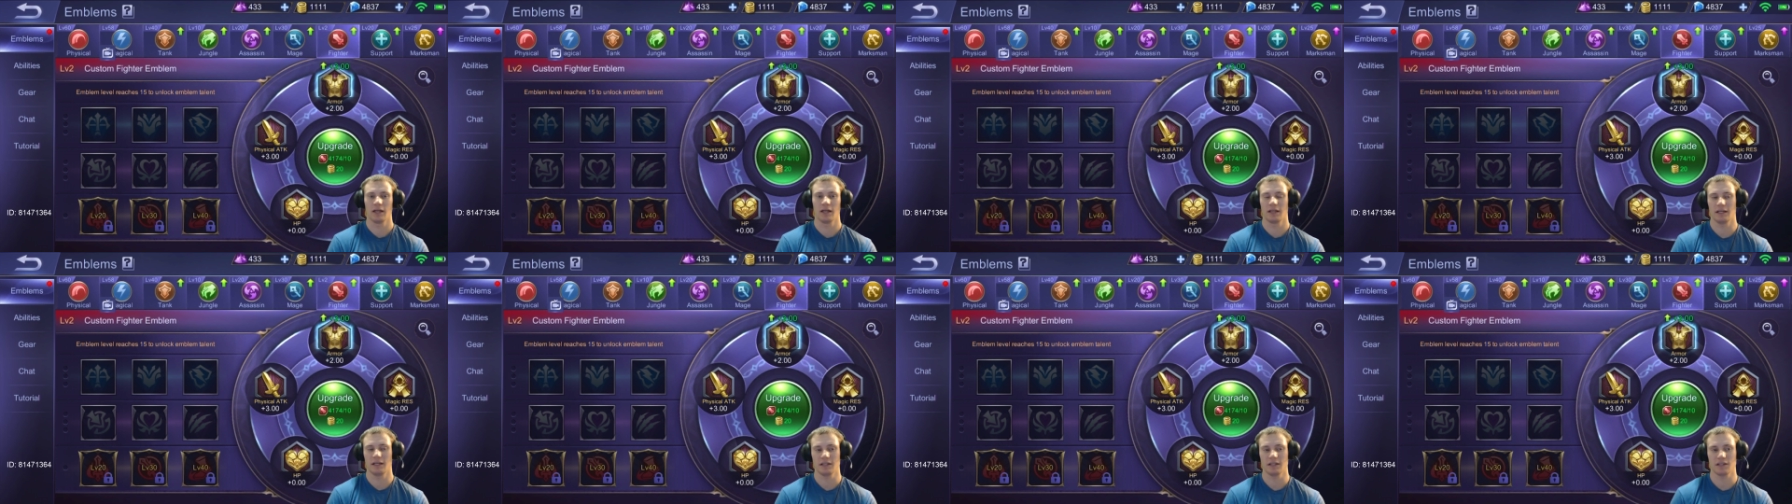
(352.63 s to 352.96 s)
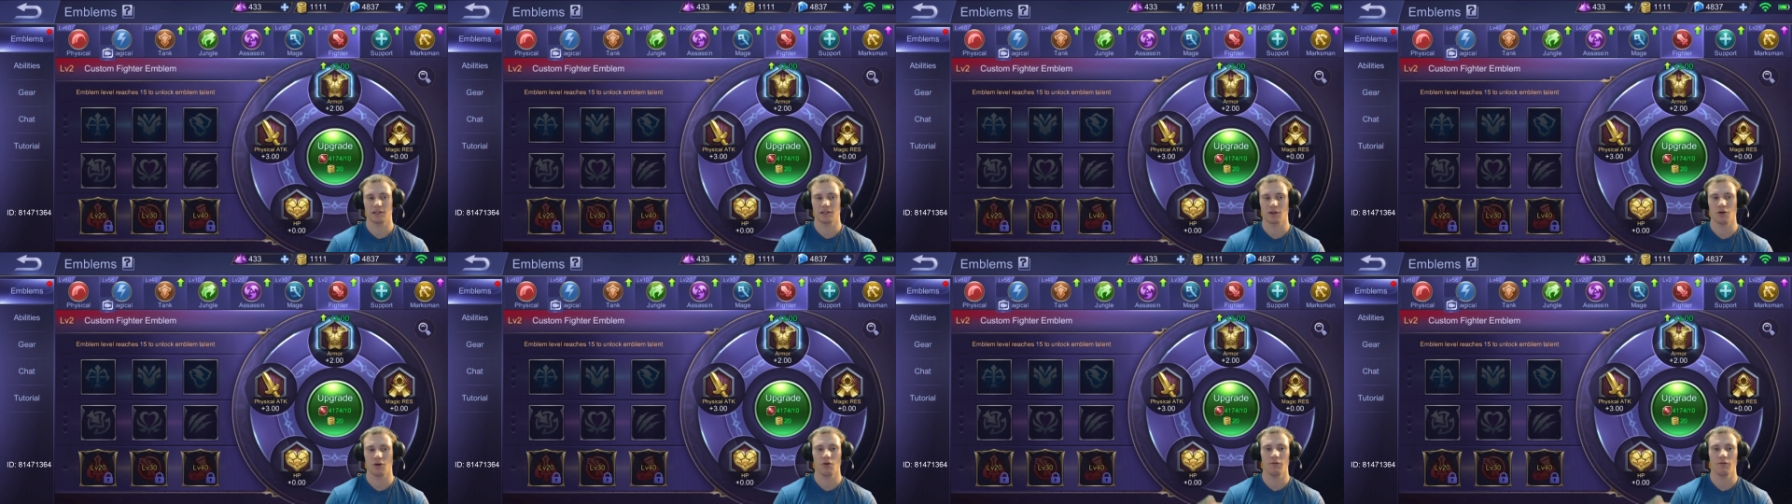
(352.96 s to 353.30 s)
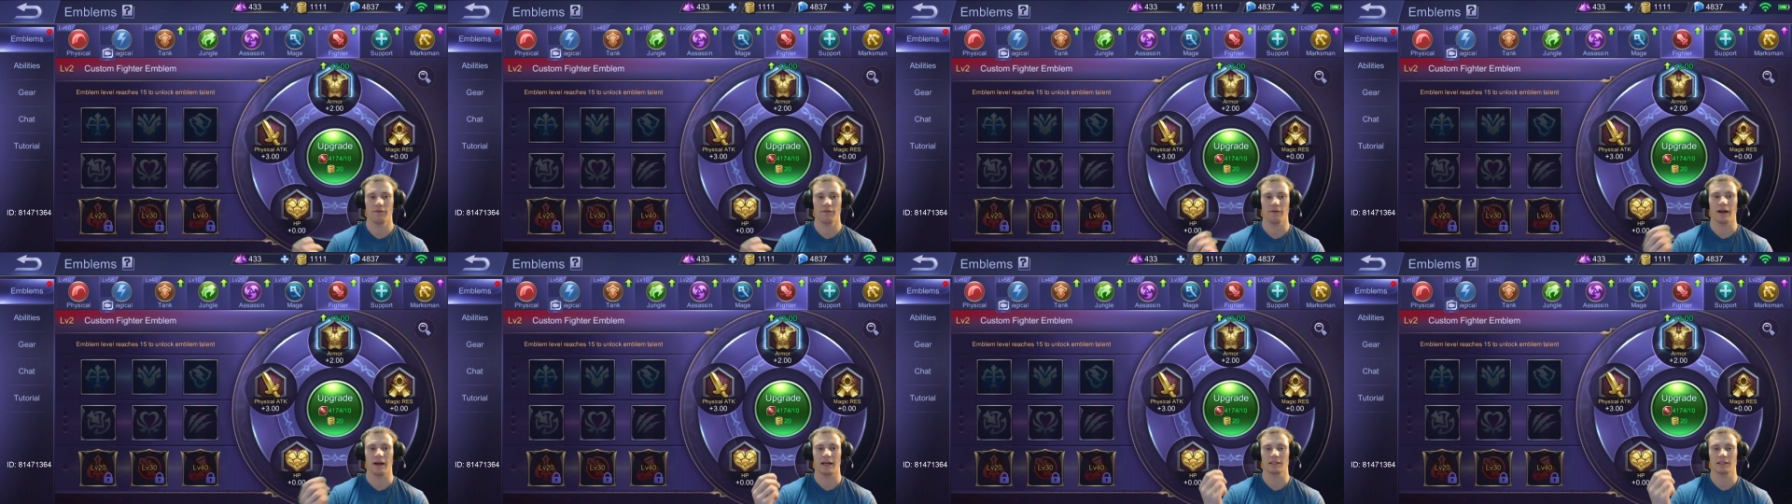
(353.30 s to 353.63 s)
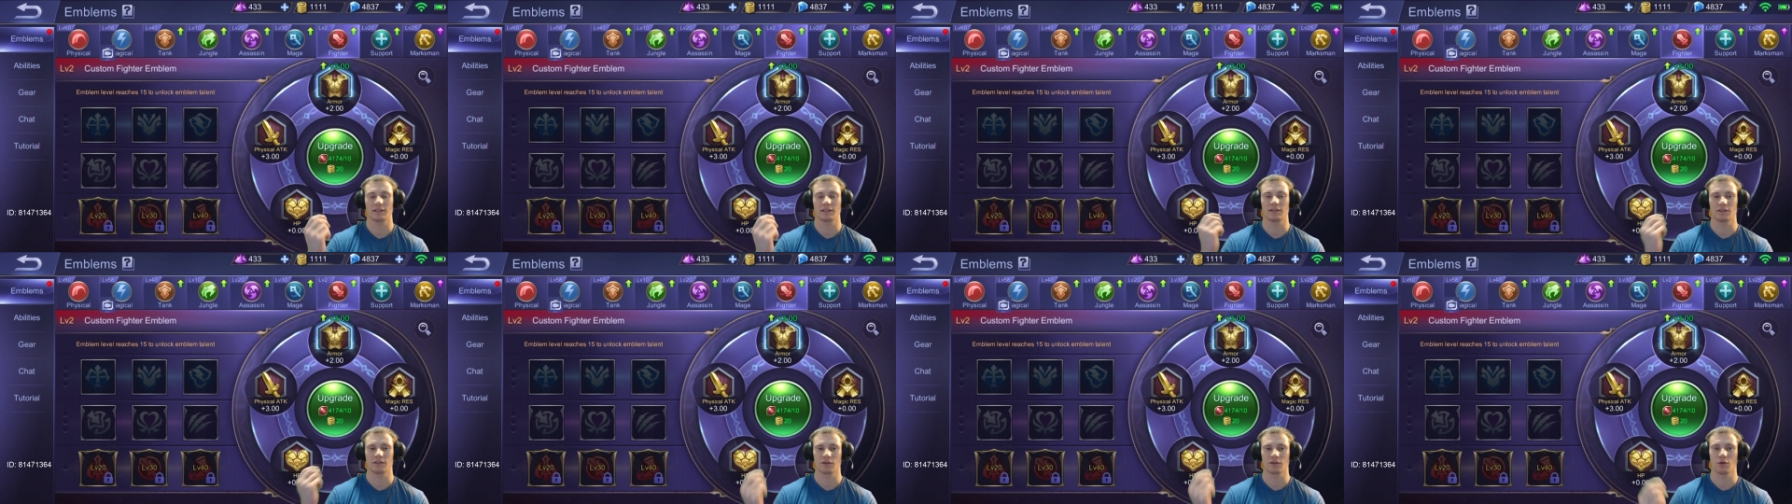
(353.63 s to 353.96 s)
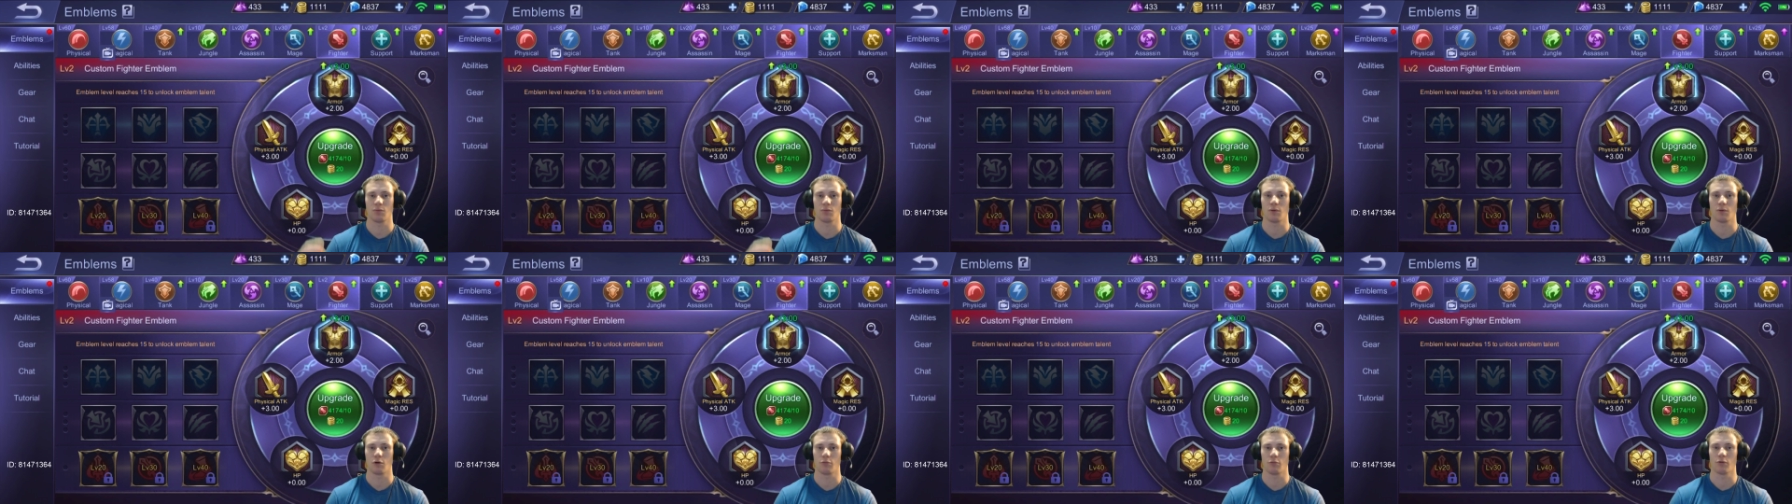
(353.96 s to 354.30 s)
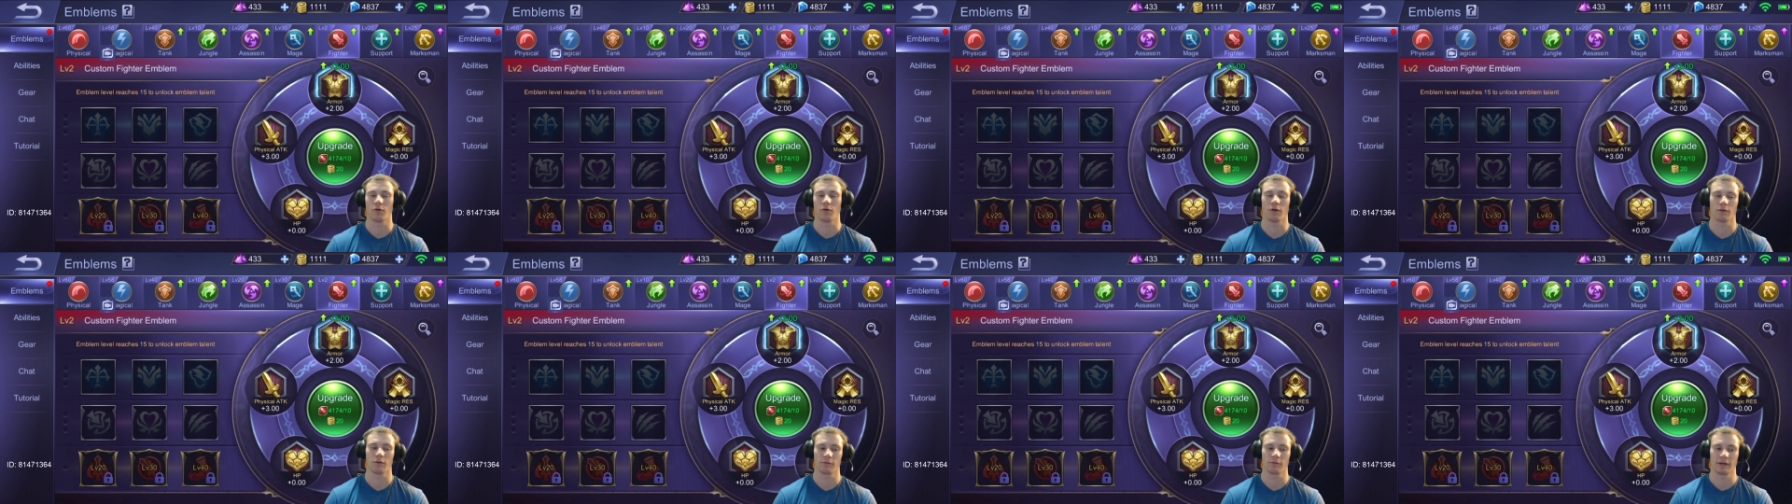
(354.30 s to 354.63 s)
He's so fast and so mobile
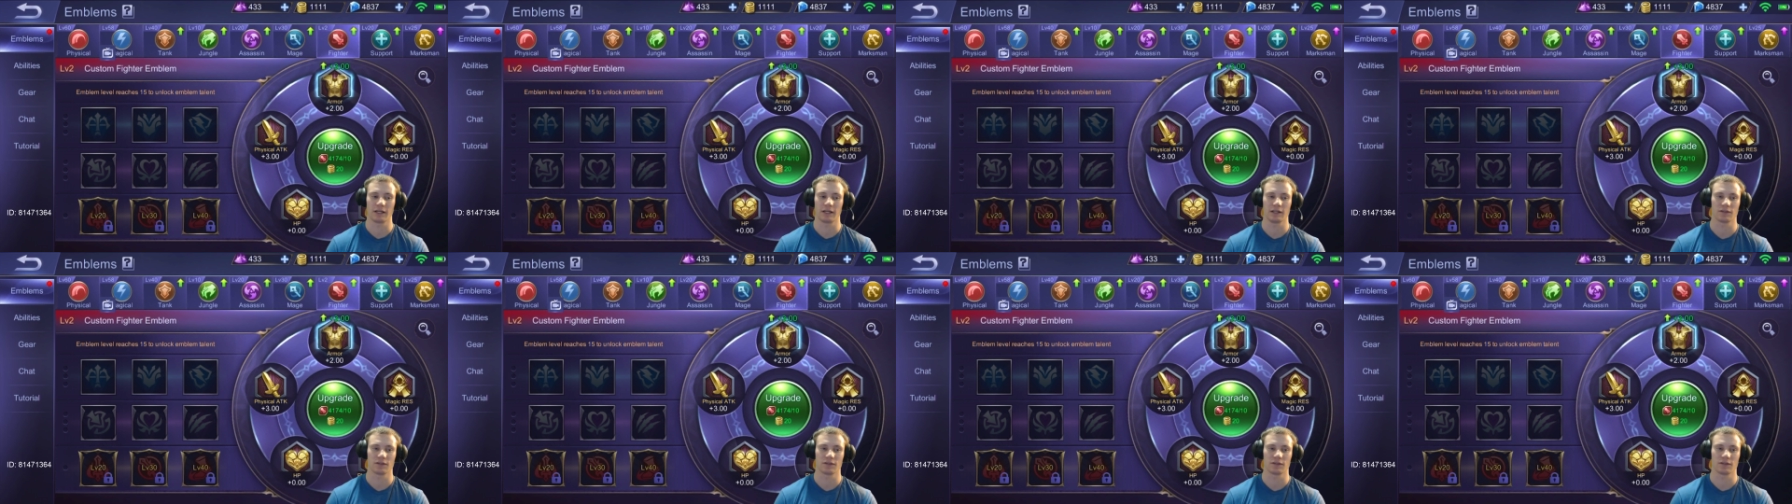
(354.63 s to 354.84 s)
already,